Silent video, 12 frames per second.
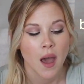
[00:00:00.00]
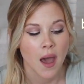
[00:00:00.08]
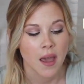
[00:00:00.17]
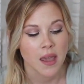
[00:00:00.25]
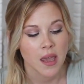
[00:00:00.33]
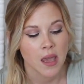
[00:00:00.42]

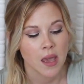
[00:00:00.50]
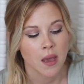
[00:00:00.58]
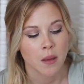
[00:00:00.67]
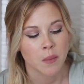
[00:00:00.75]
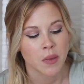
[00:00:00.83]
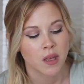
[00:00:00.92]
I
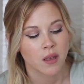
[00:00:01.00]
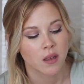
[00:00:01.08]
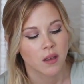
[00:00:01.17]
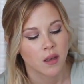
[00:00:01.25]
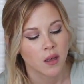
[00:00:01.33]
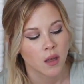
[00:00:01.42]
am
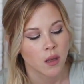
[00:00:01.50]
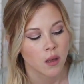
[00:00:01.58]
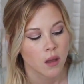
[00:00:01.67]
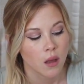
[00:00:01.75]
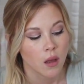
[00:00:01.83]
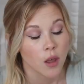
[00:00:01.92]

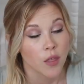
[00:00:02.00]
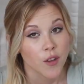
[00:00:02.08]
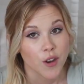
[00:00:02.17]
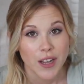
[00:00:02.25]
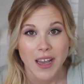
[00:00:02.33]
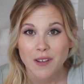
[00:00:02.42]

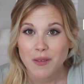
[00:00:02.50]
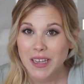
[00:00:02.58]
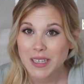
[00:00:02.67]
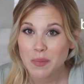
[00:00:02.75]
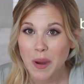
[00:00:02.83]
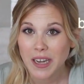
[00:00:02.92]
38
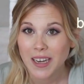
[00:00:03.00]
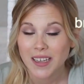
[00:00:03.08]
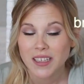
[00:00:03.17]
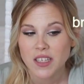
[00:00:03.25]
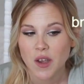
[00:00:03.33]
weeks pregnant,